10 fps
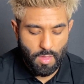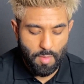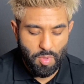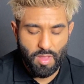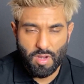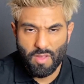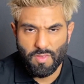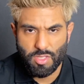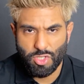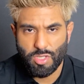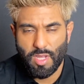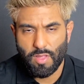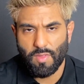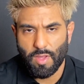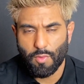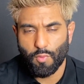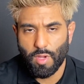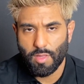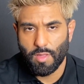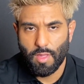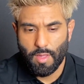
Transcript: I peel it off and it's just kind of like one